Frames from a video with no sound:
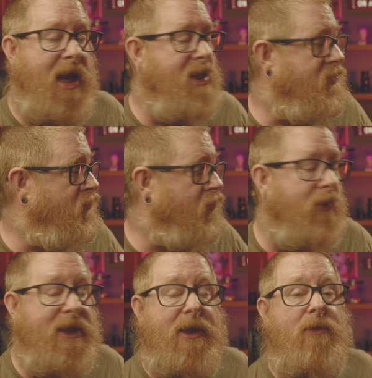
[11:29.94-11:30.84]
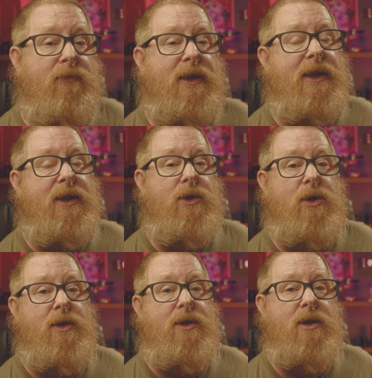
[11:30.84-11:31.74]
is really
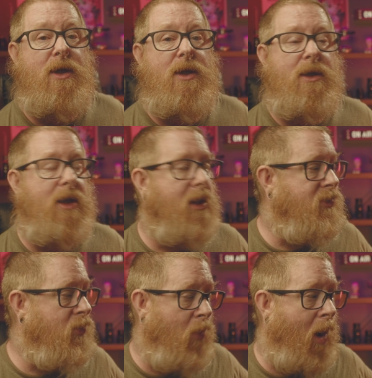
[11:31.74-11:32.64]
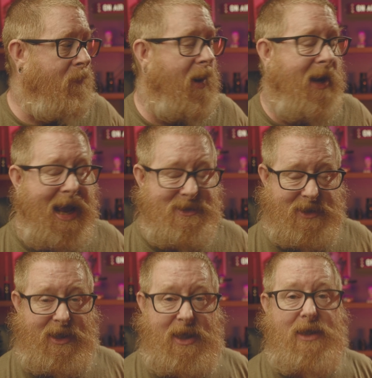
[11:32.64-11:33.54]
good to operate as a
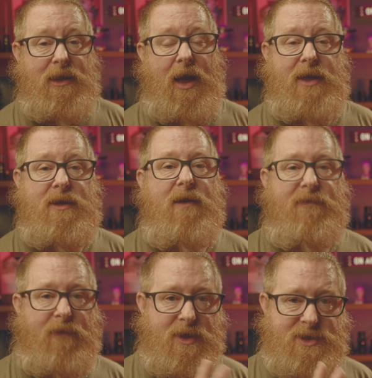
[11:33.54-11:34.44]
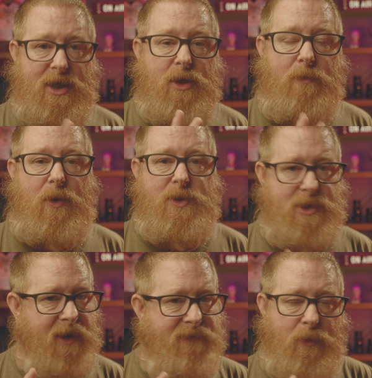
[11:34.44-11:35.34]
key light for a single
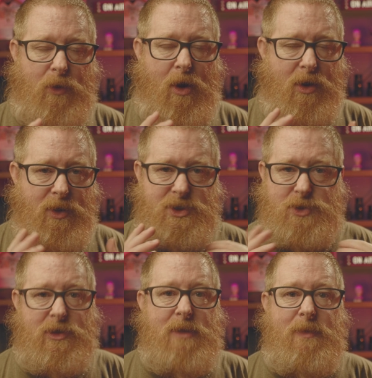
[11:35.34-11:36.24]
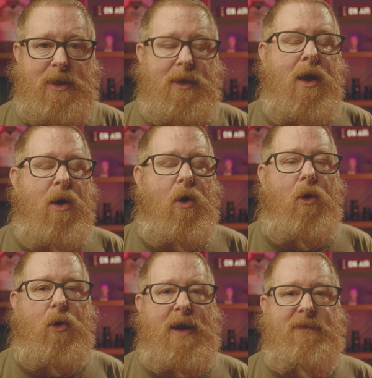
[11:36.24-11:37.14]
person. If you were streaming
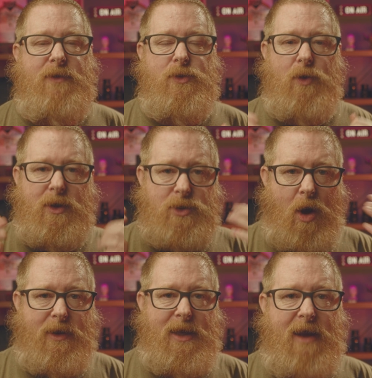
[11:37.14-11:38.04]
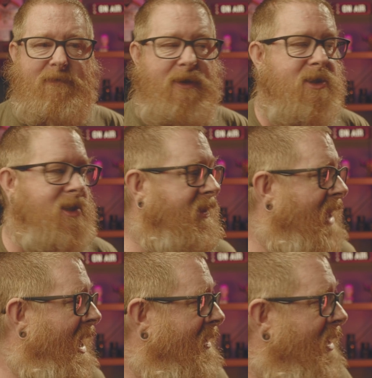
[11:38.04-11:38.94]
or if you're doing talking head videos like
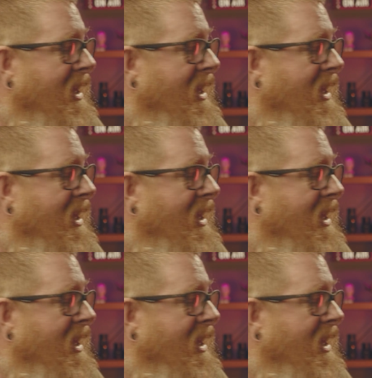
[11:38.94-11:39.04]
that,